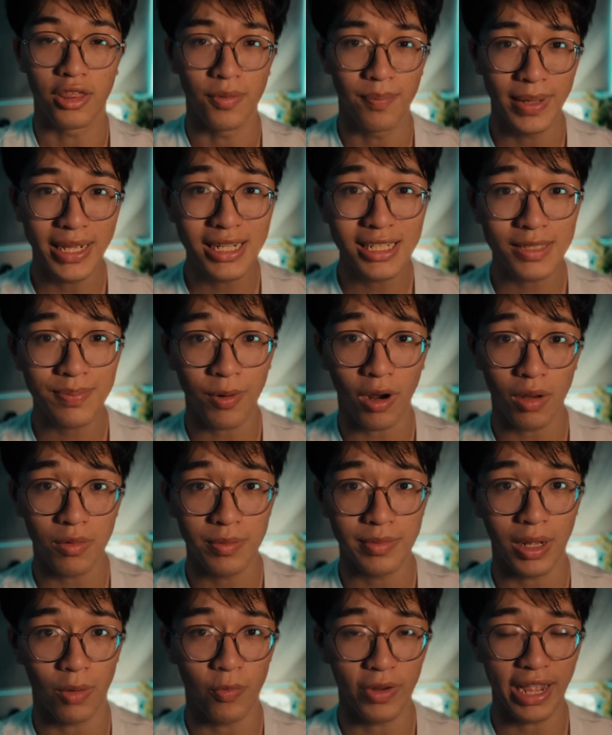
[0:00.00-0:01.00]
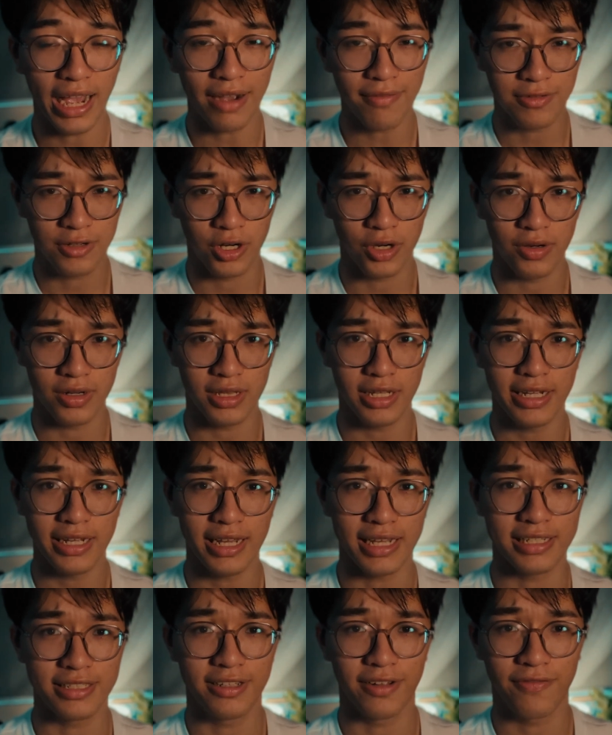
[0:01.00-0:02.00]
biggest problem that we have
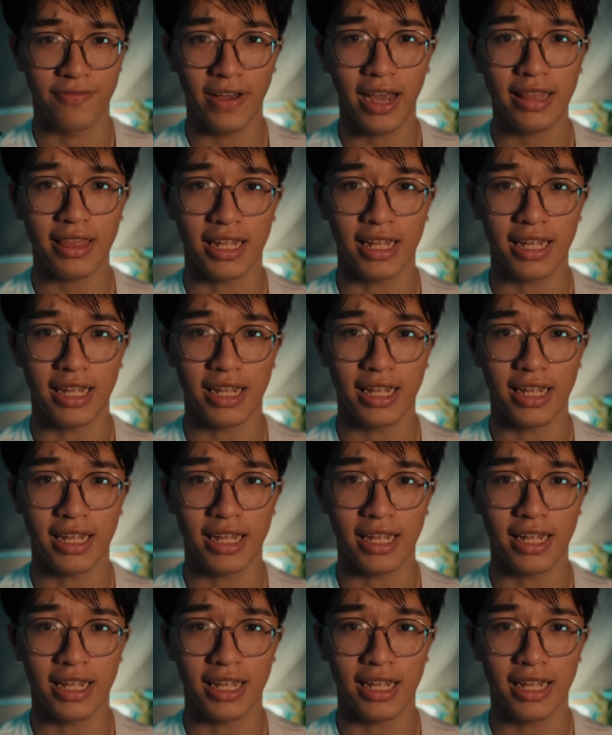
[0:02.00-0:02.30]
currently is the fact